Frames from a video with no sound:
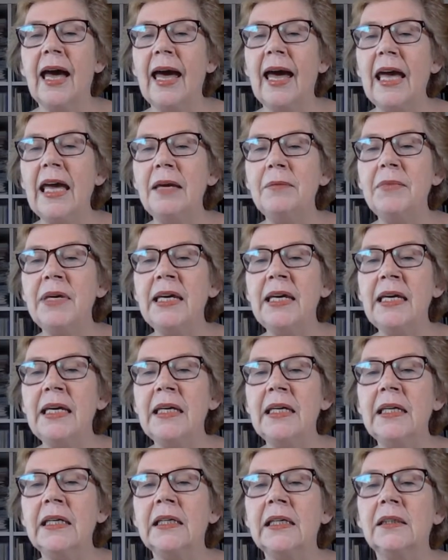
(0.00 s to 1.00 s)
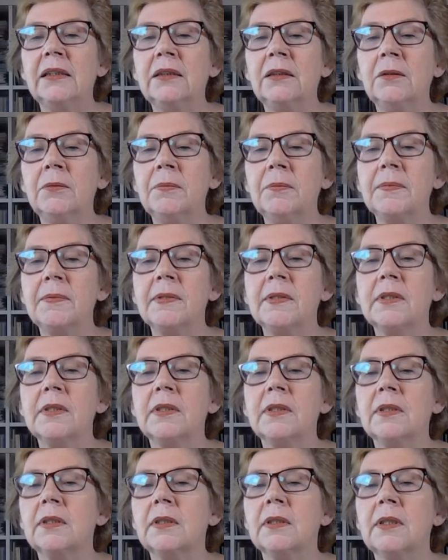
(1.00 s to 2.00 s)
Amy. Oops,
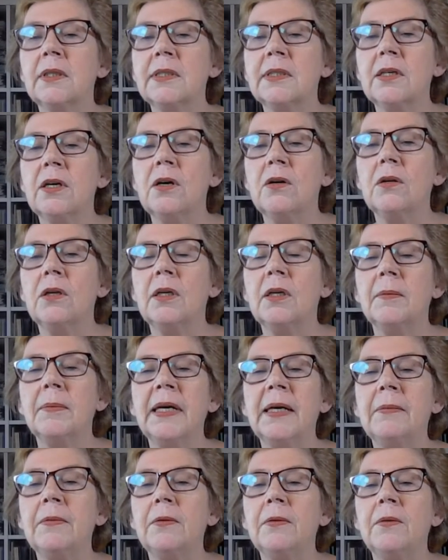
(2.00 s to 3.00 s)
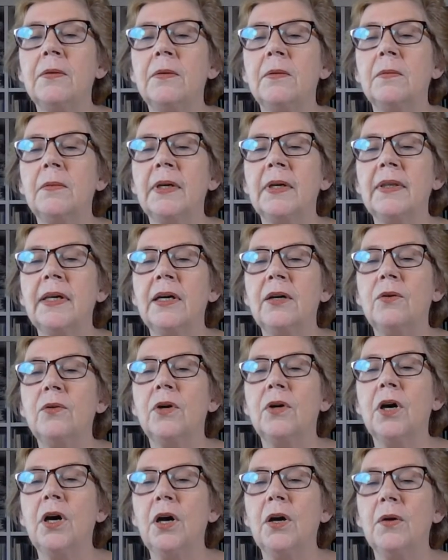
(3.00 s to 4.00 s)
lost a whole lot of people. Where'd they all
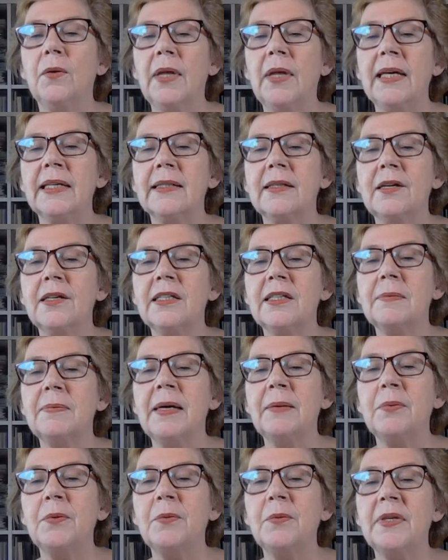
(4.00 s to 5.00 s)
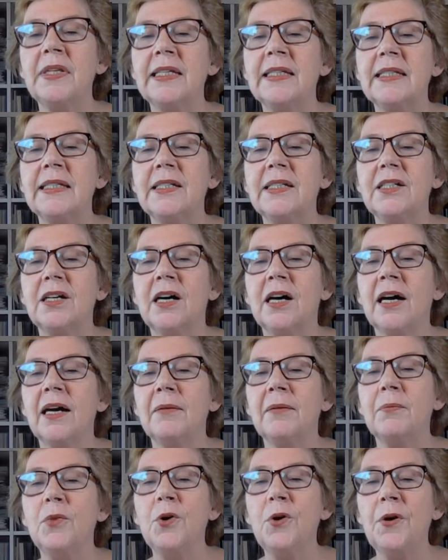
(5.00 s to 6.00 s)
go? There's lots of people with us
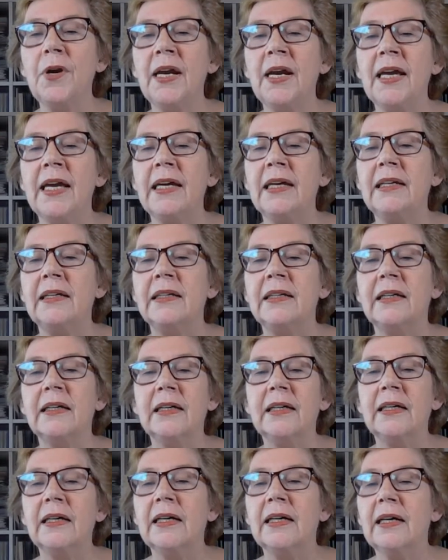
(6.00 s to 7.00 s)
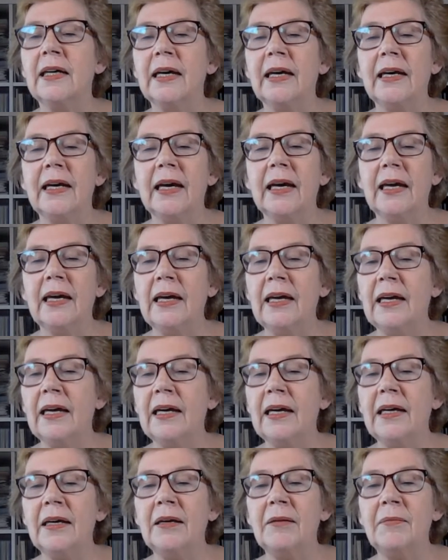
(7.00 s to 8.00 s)
tonight. Maureen,
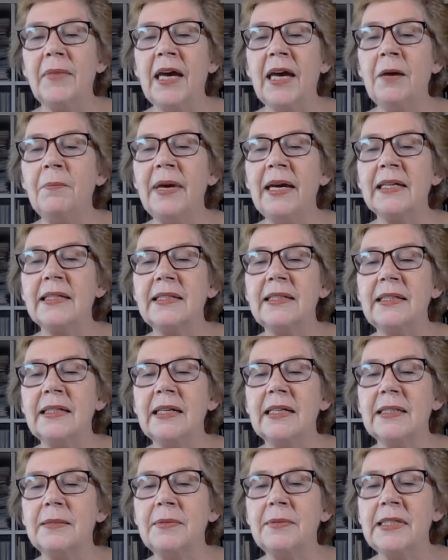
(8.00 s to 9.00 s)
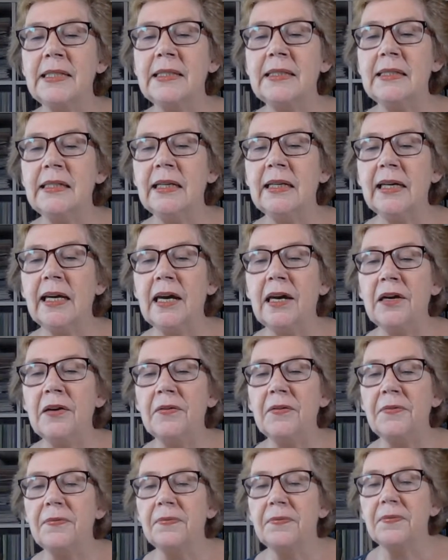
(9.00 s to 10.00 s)
um, Outback Six, Mrs.
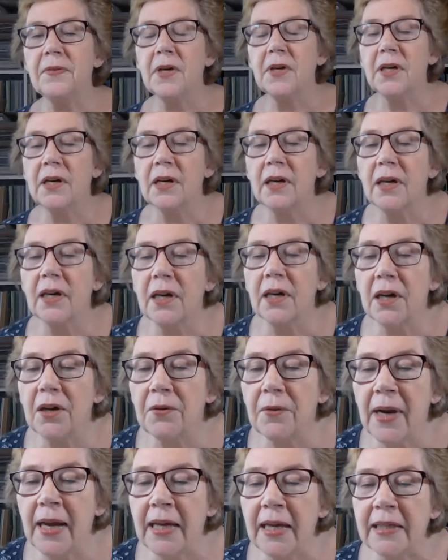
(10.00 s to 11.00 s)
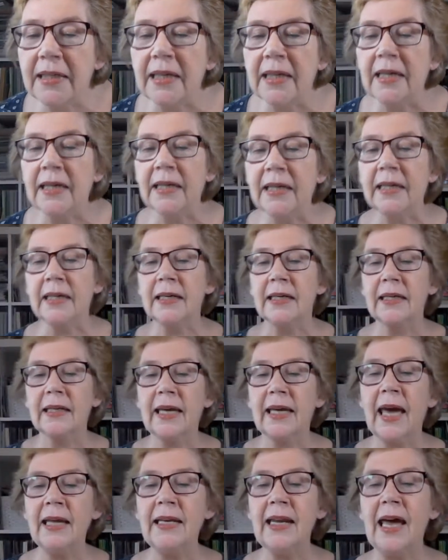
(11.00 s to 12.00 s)
Dillegaff, Aradia,
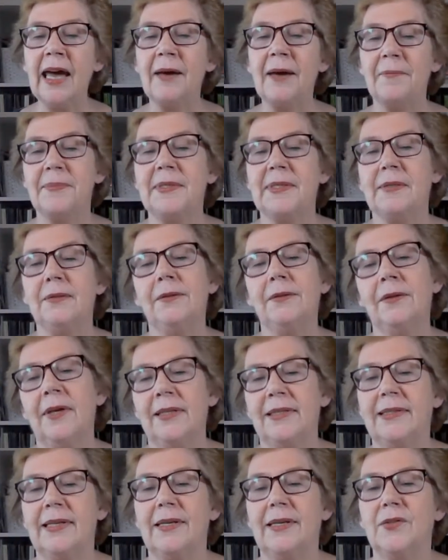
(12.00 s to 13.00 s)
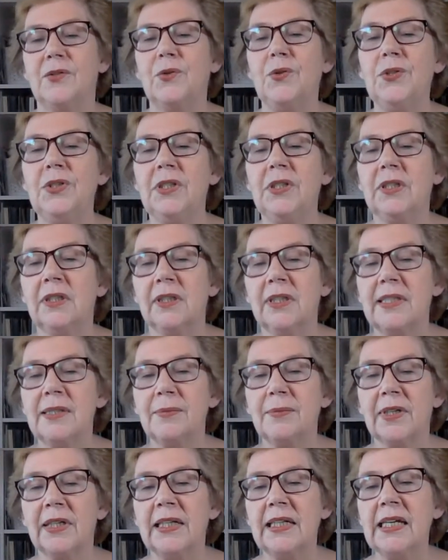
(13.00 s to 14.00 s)
Catnaps. That sounds good.
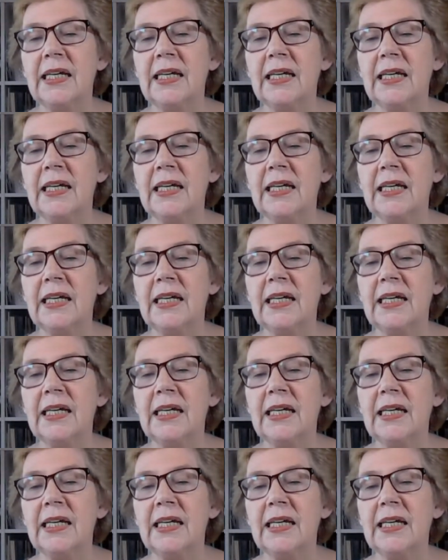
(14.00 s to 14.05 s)
That's what I